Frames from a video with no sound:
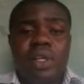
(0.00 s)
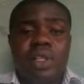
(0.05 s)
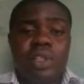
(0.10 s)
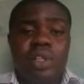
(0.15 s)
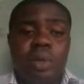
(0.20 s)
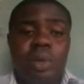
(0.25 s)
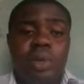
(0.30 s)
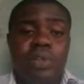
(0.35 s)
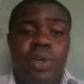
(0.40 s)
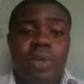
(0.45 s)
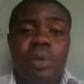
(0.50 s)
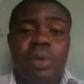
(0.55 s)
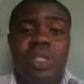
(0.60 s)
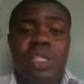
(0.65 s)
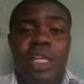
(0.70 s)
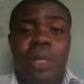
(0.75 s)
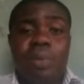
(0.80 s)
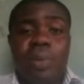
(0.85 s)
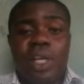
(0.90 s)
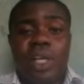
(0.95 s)
Some of you will be
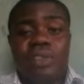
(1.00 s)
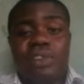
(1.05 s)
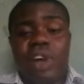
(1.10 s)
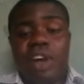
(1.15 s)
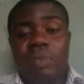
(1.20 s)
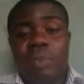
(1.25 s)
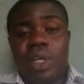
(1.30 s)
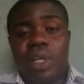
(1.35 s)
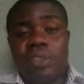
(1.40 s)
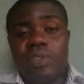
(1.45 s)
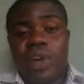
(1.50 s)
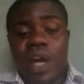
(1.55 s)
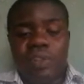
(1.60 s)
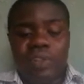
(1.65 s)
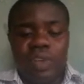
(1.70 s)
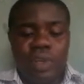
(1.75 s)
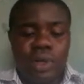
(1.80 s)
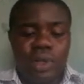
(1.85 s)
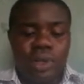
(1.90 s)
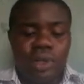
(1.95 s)
saying 0.5, 0.5
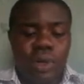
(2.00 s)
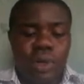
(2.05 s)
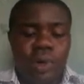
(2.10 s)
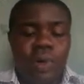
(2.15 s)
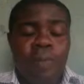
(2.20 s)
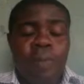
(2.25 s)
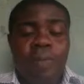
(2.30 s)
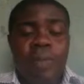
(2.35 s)
in your score.